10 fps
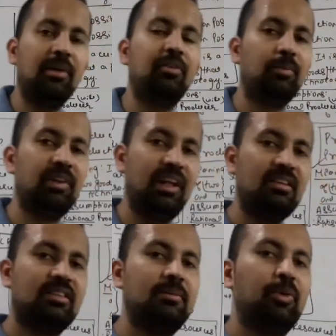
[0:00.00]
But for the
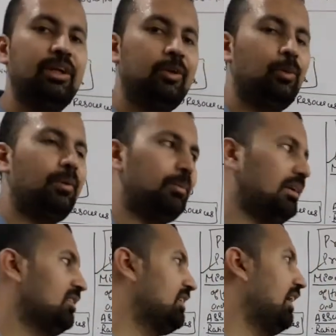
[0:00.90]
next time you need to
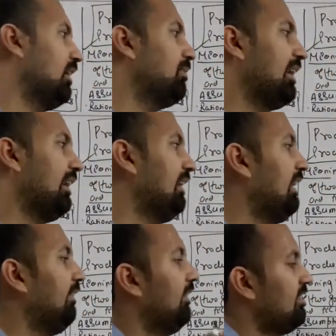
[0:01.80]
prepare this diagram
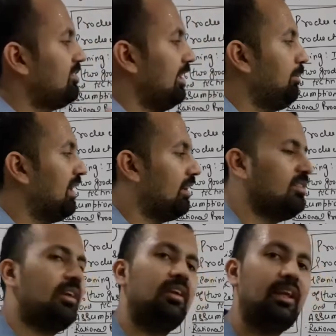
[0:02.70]
directly in this shape,
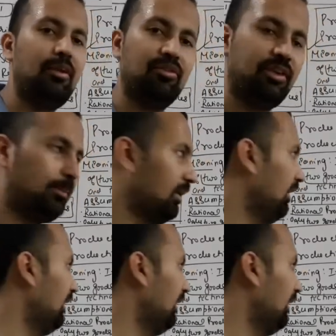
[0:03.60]
that is concave shape.